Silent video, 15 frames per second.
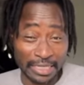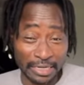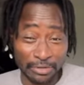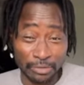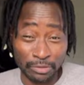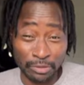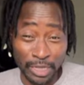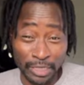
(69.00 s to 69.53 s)
could be
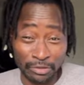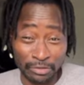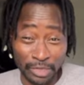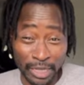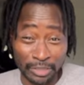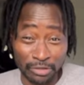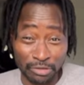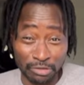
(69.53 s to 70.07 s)
yori bubu
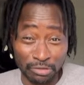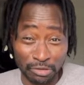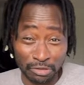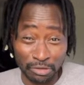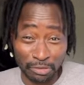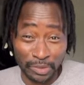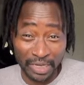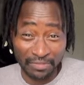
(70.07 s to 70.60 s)

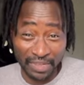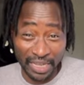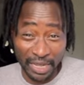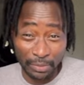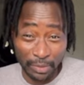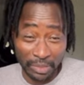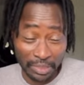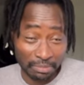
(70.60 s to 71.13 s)
nyokbe.
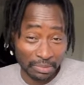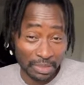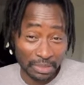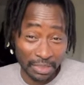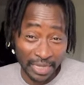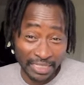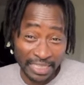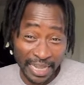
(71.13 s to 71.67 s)

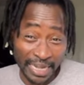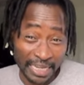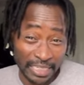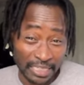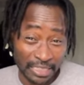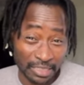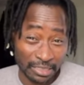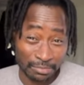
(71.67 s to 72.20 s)
Is it
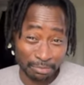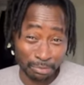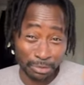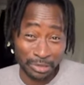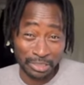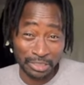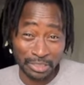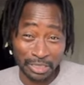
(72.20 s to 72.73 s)
not in this same
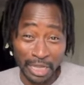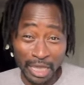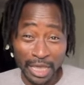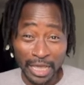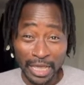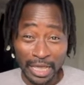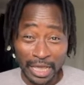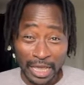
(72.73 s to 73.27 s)

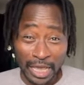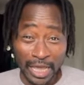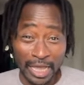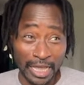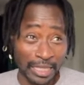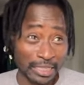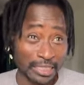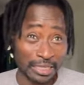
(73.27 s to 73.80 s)
Nigeria
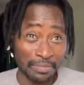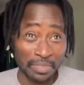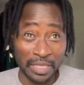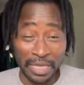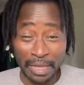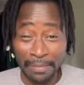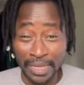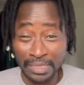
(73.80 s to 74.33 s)

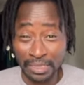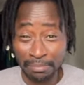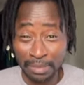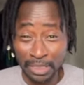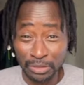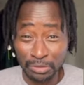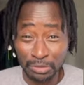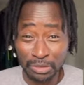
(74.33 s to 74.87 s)
that
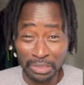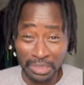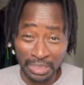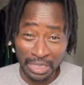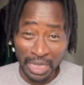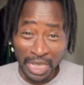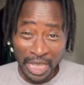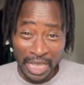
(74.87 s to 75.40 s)

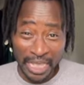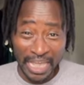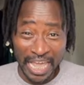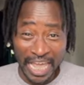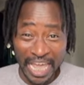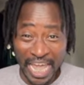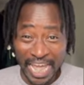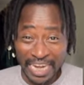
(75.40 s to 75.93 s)
57 gay
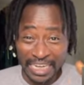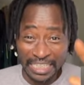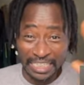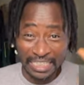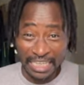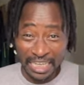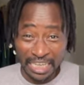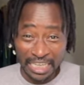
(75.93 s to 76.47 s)
people were
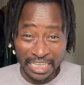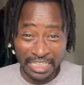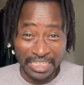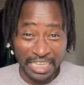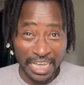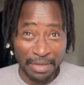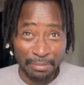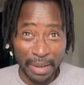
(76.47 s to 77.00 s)
paraded?
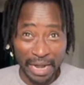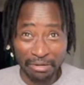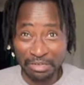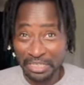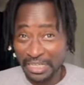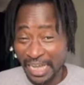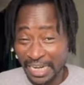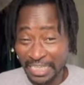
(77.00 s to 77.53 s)

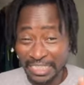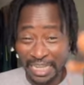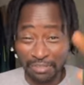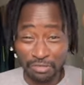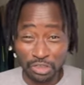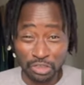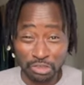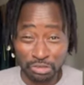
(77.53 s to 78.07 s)

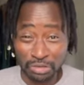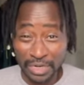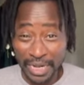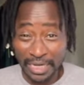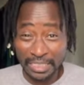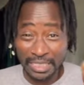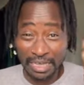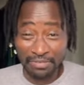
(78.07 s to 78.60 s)
On your
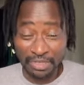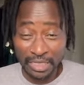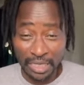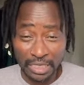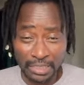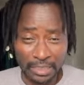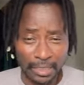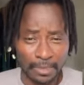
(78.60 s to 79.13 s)
screen,
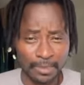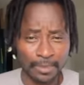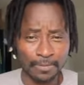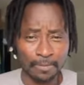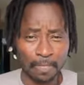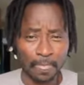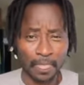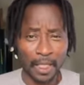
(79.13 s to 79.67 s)
you people, you're
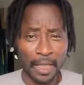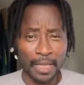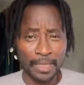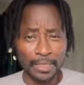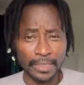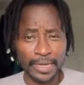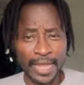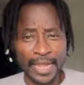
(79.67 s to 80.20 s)
watching
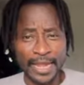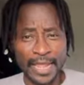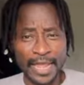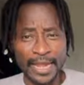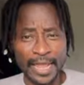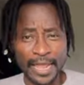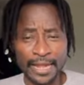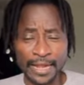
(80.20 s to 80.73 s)
it.
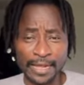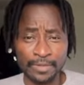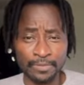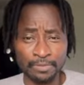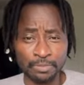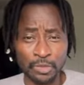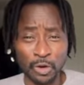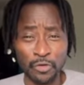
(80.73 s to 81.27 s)
Your stupid
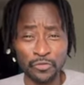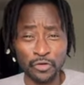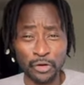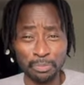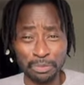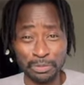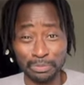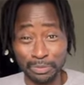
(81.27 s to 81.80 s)

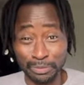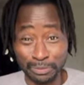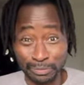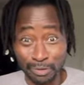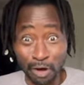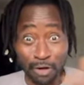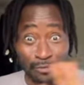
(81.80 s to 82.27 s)
journalists were putting